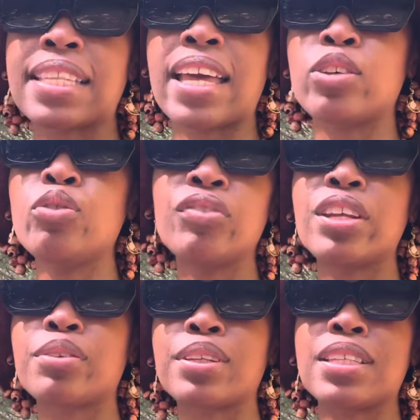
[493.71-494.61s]
Like, you've
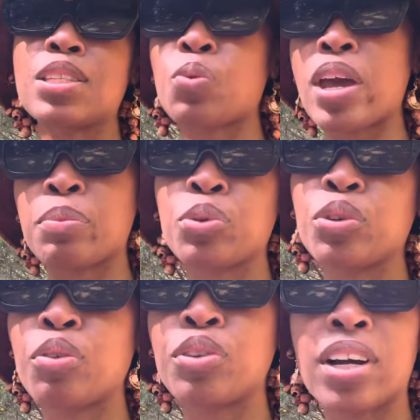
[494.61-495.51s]
literally swam through
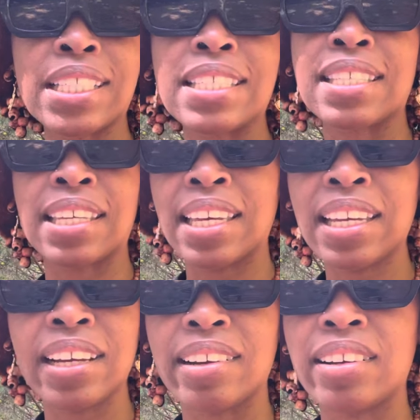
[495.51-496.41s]
your darkness to get
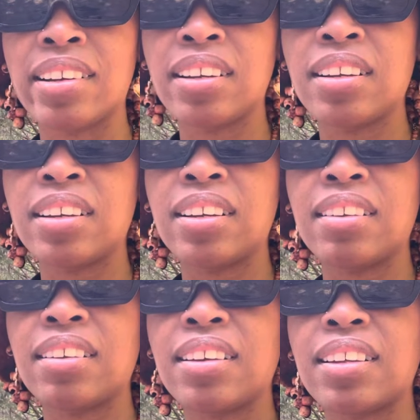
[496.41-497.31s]
here.
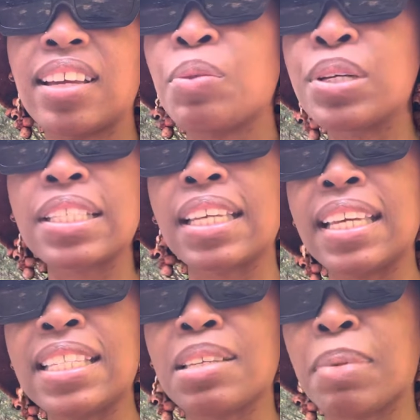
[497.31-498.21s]
It wasn't an
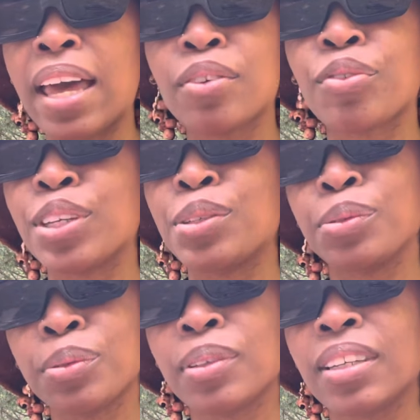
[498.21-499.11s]
easy battle for you.